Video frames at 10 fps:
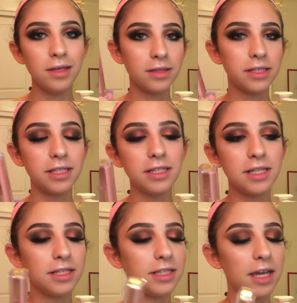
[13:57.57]
This is
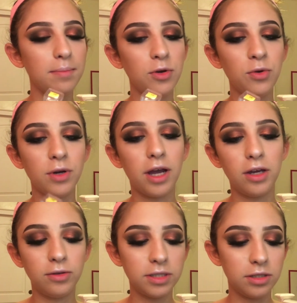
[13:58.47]
the same nude I
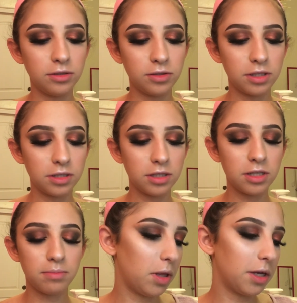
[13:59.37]
always use. This is
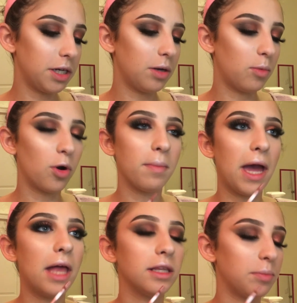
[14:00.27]
the Milani Amore
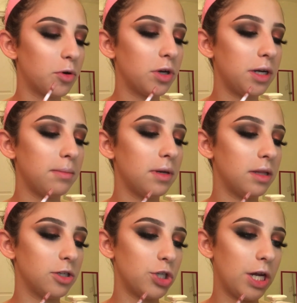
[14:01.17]
Matte Lip Cream in
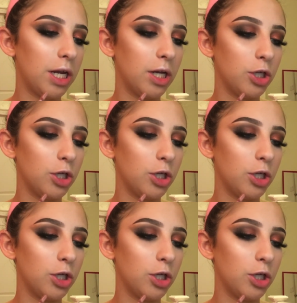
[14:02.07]
the shade